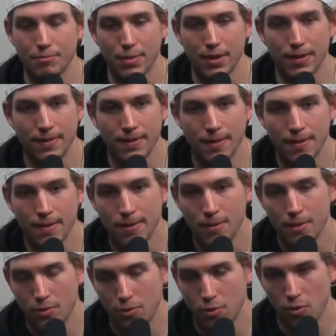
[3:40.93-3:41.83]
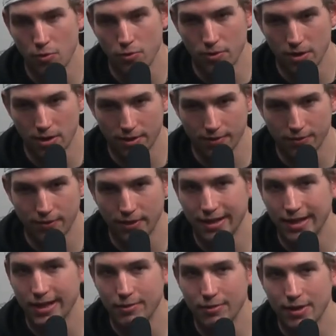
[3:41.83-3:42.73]
But overall, I feel
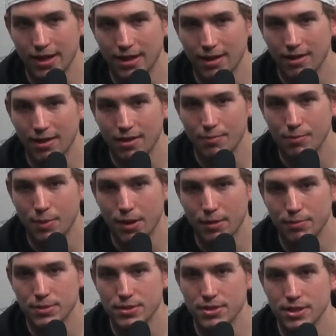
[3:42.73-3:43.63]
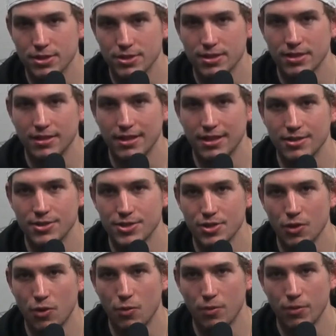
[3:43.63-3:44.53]
like we had a lot of puck possession in their zone.